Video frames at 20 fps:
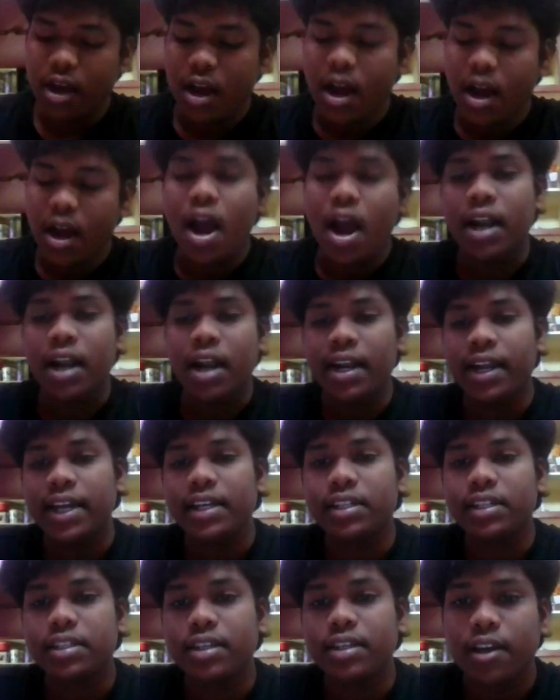and
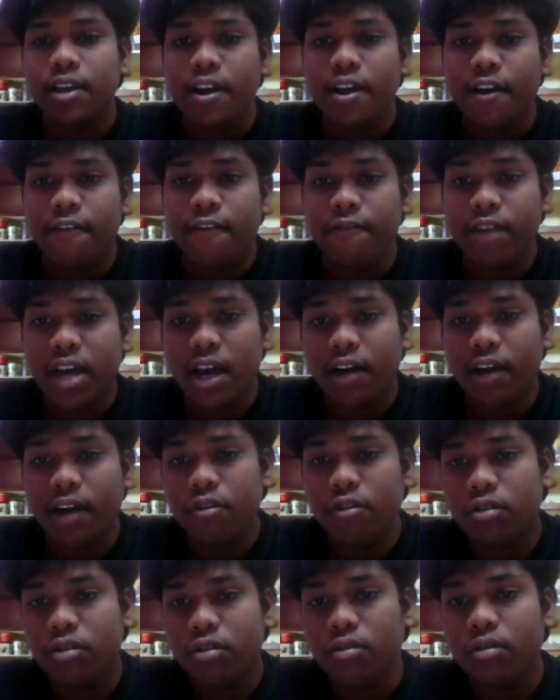next we have
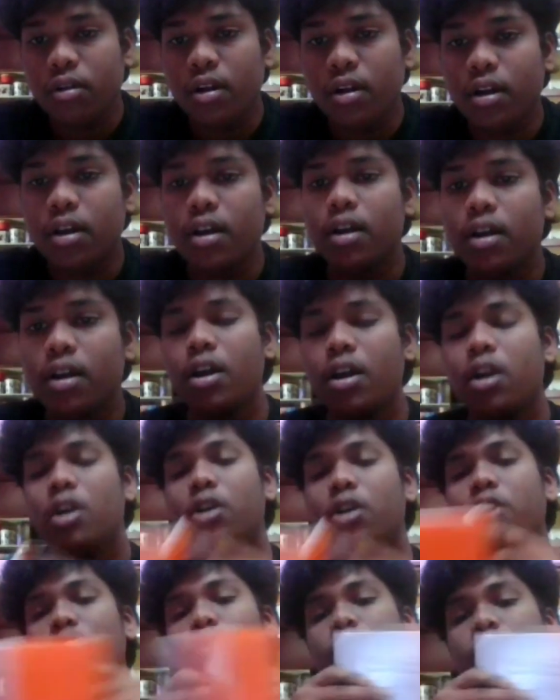to
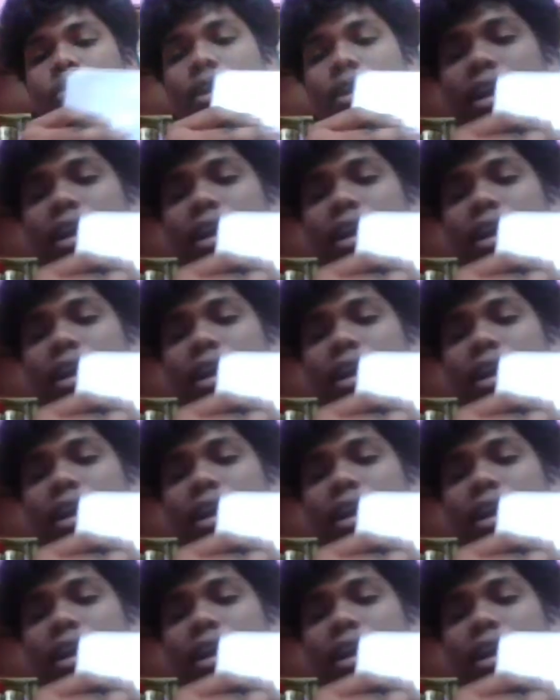do the